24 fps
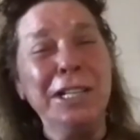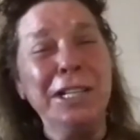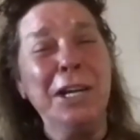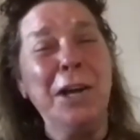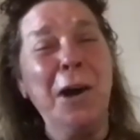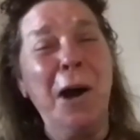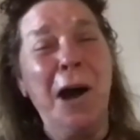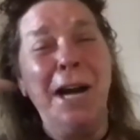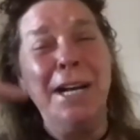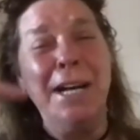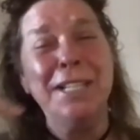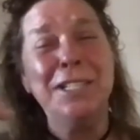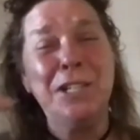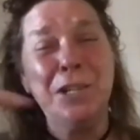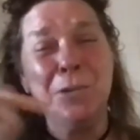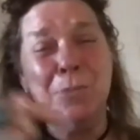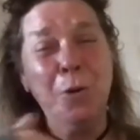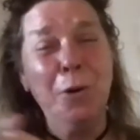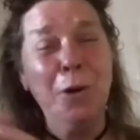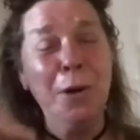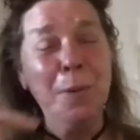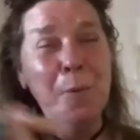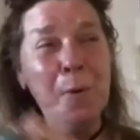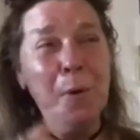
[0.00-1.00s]
gone into
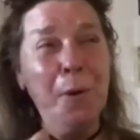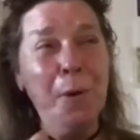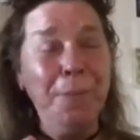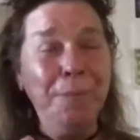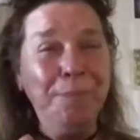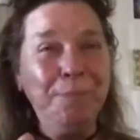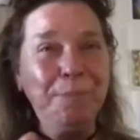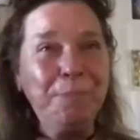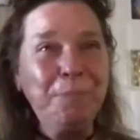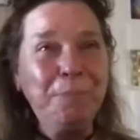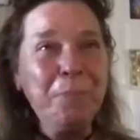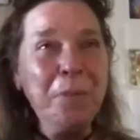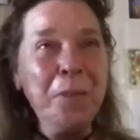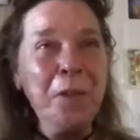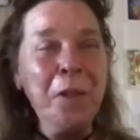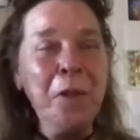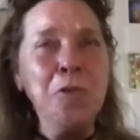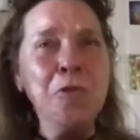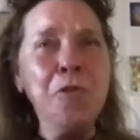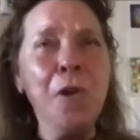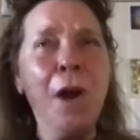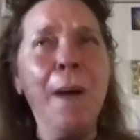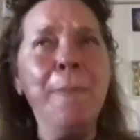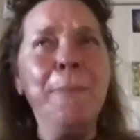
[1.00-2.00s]
more and more
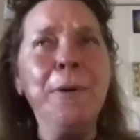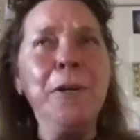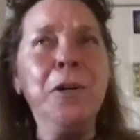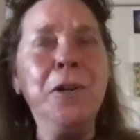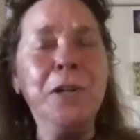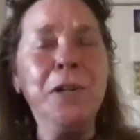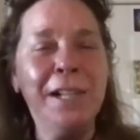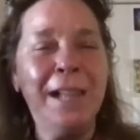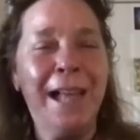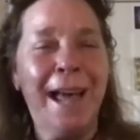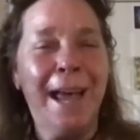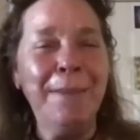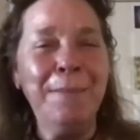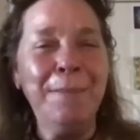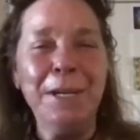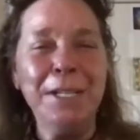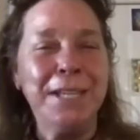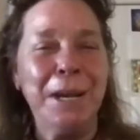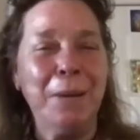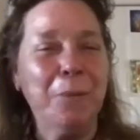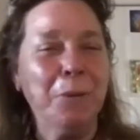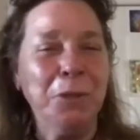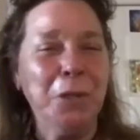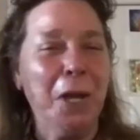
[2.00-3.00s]
tropical climates.
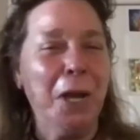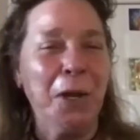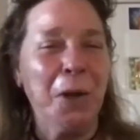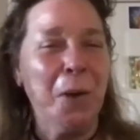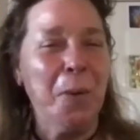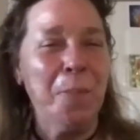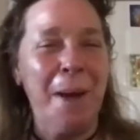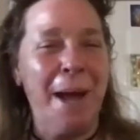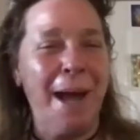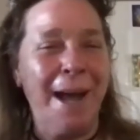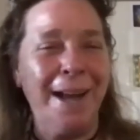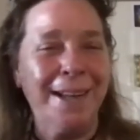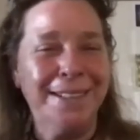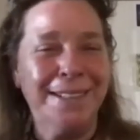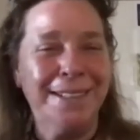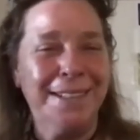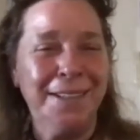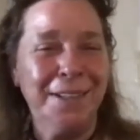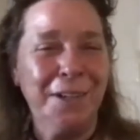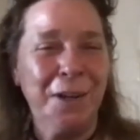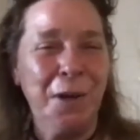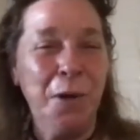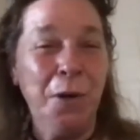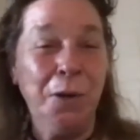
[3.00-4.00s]
I will not go back to
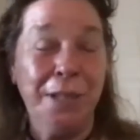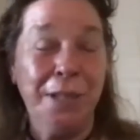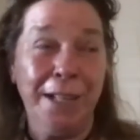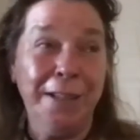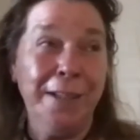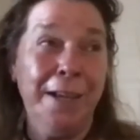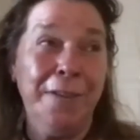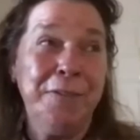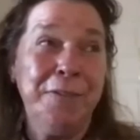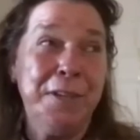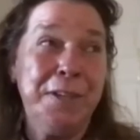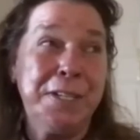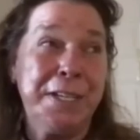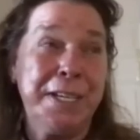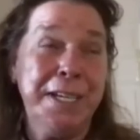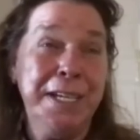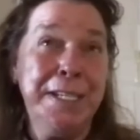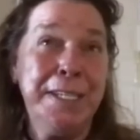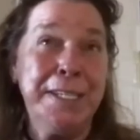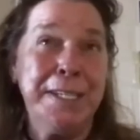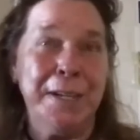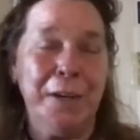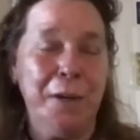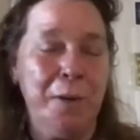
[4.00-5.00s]
the cold. I love to ski
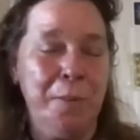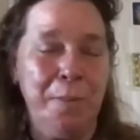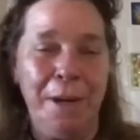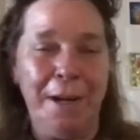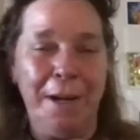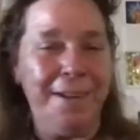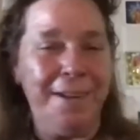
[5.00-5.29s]
still, but